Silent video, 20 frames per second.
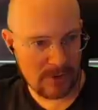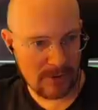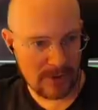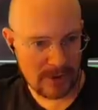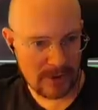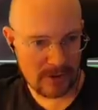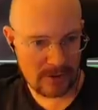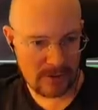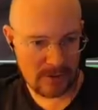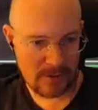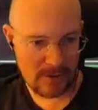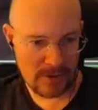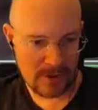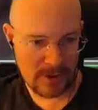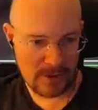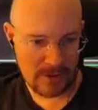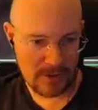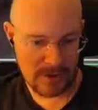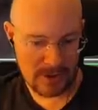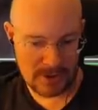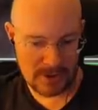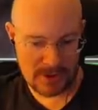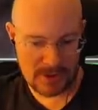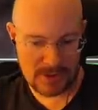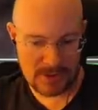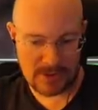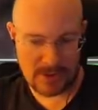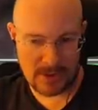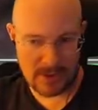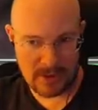if I can crew kill this,
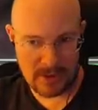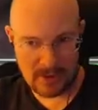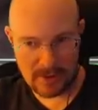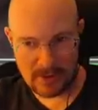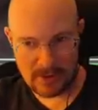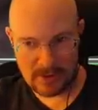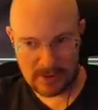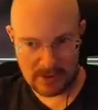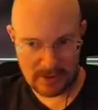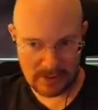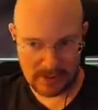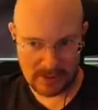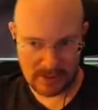so...